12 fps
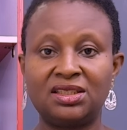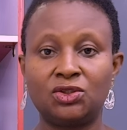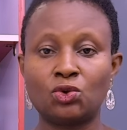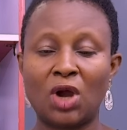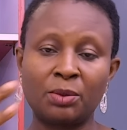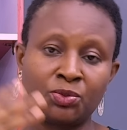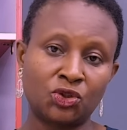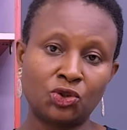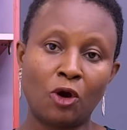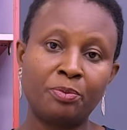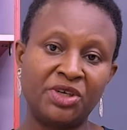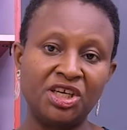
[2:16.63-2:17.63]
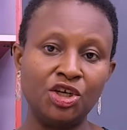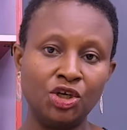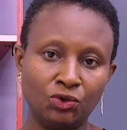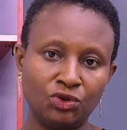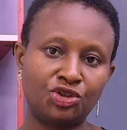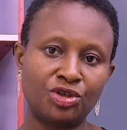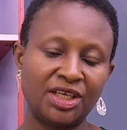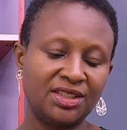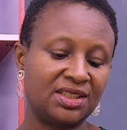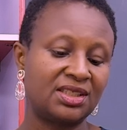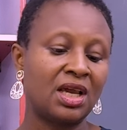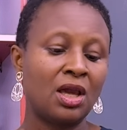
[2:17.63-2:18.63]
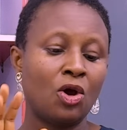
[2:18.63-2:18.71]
to absorb the nutrients.